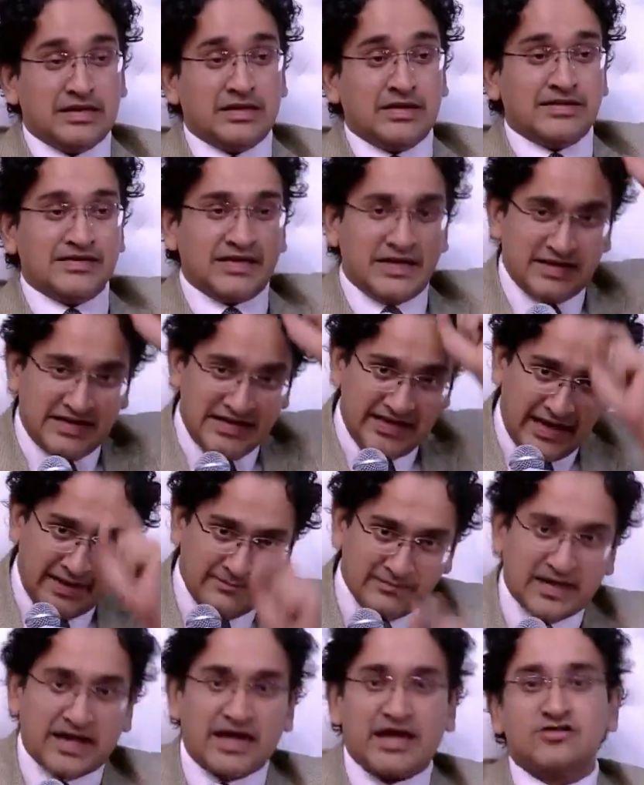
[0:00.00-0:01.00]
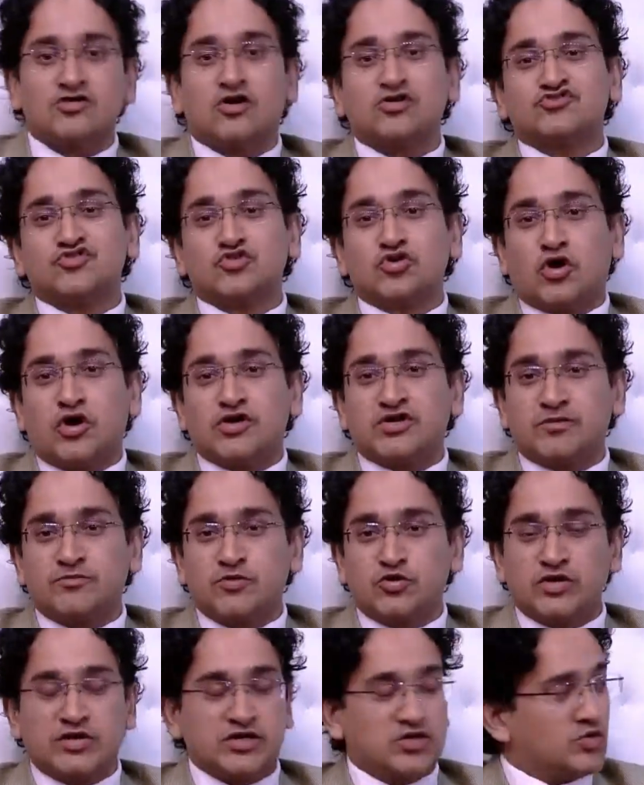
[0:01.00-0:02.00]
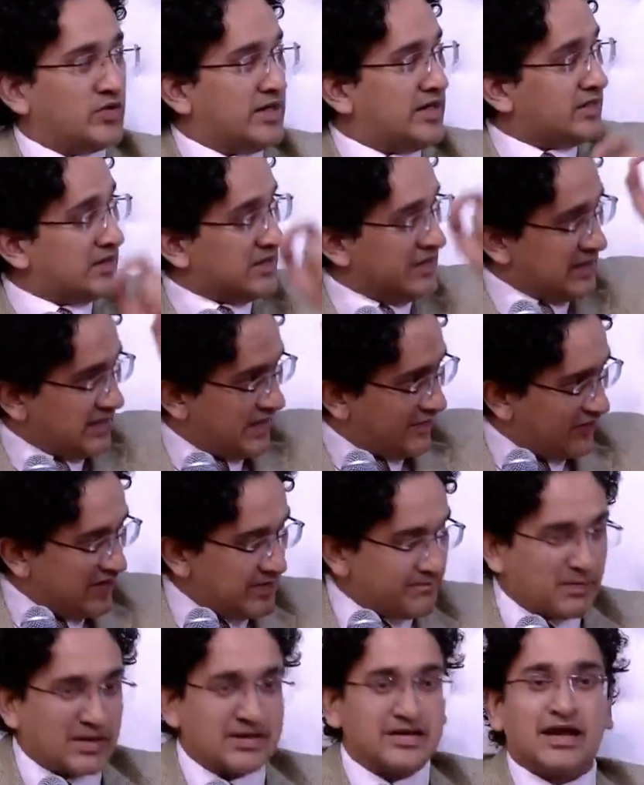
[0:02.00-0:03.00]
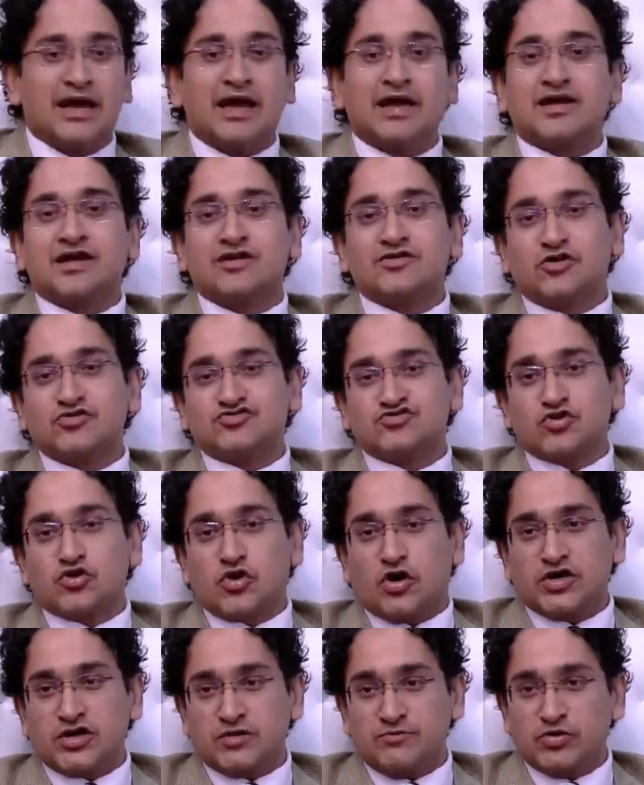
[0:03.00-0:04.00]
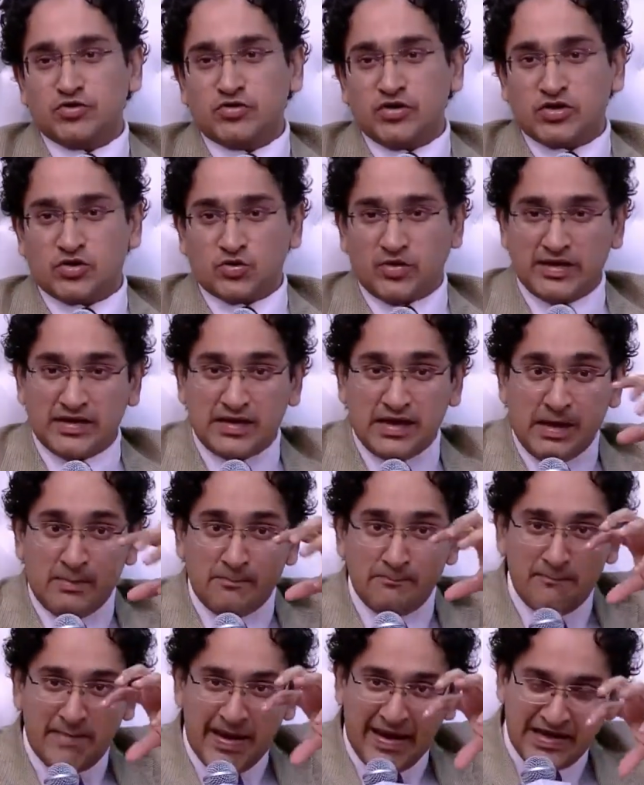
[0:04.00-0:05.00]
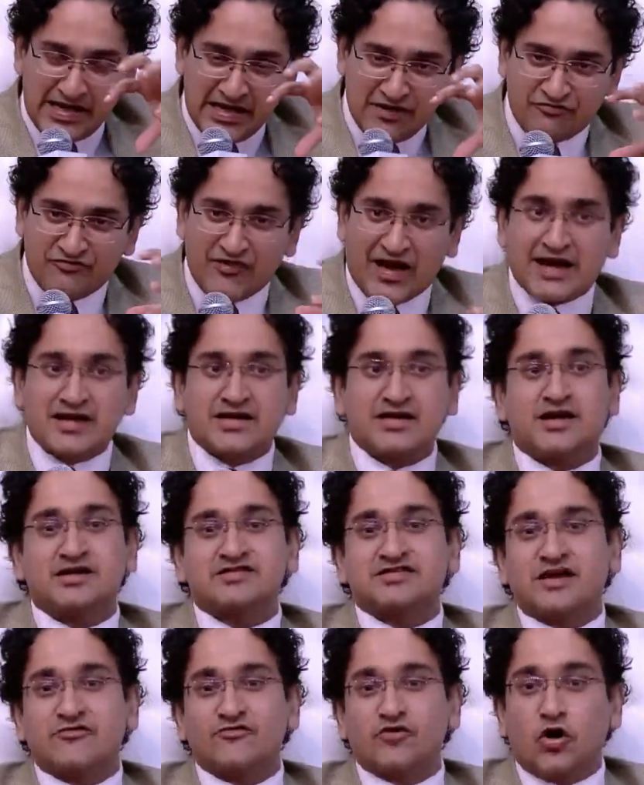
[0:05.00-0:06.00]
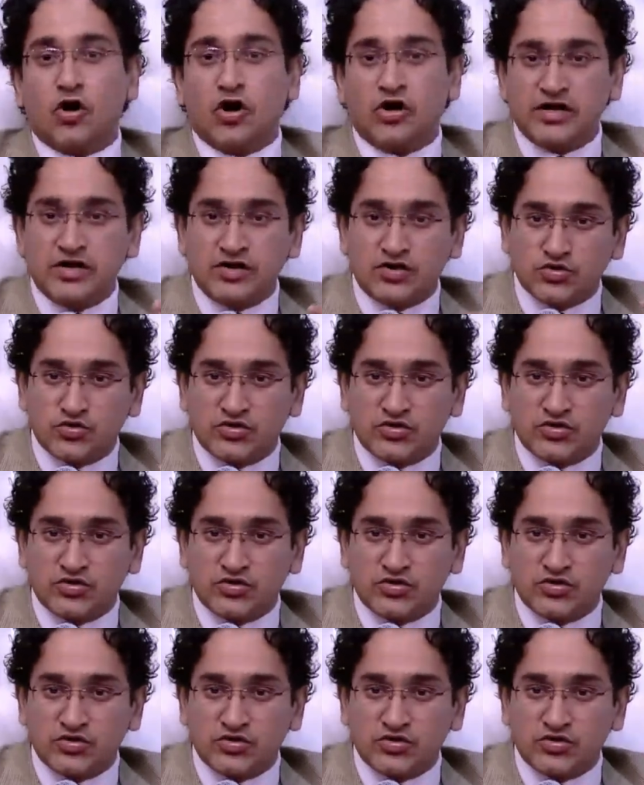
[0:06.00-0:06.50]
The DMK has also contributed to it. Naveen Patnaik has also contributed to it. Many factors have gone into